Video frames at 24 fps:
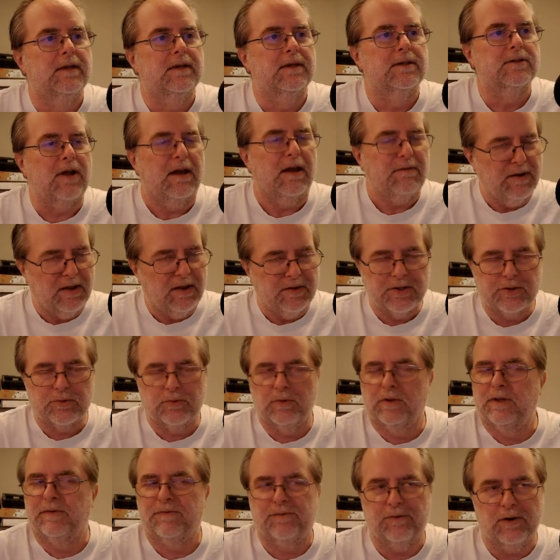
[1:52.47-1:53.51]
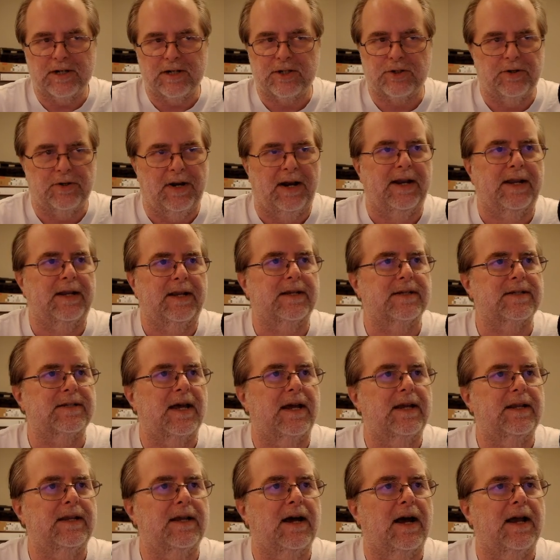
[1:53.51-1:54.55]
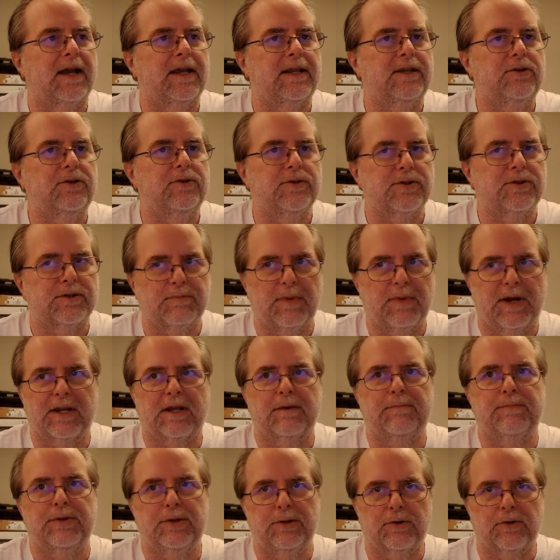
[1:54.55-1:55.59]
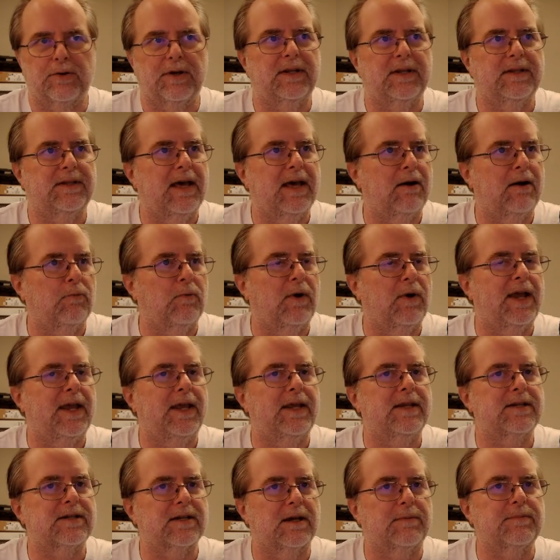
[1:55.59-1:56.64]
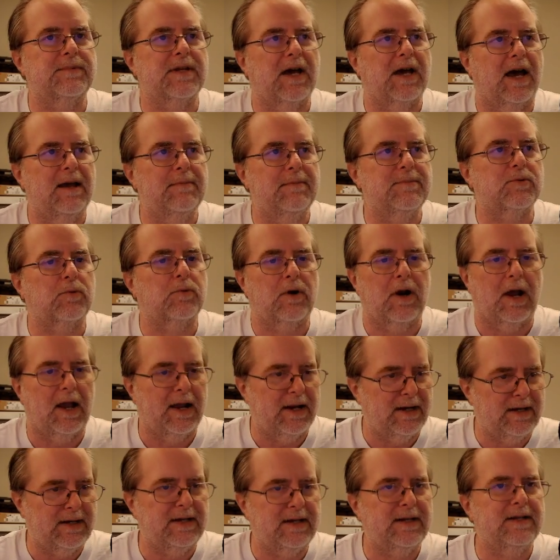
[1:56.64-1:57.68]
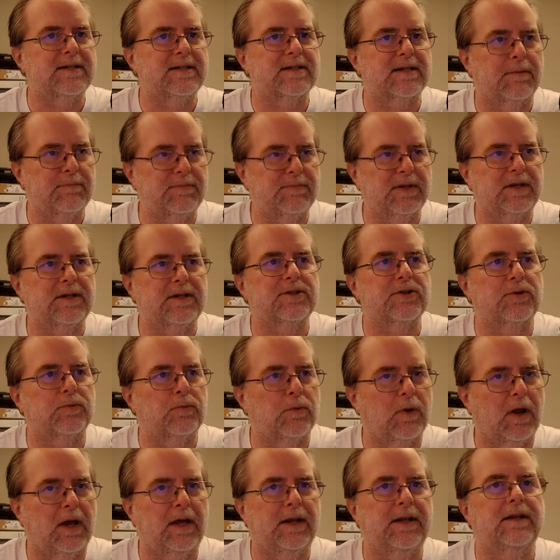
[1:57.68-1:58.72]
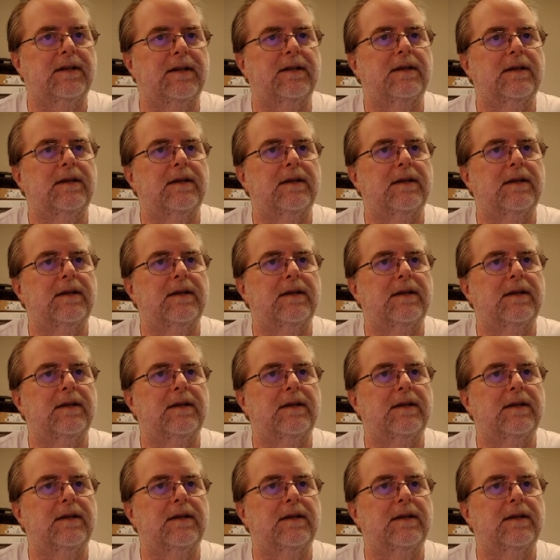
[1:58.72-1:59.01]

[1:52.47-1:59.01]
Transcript: So I found this really frustrating because I use my computer in that way sometimes, where I need something to run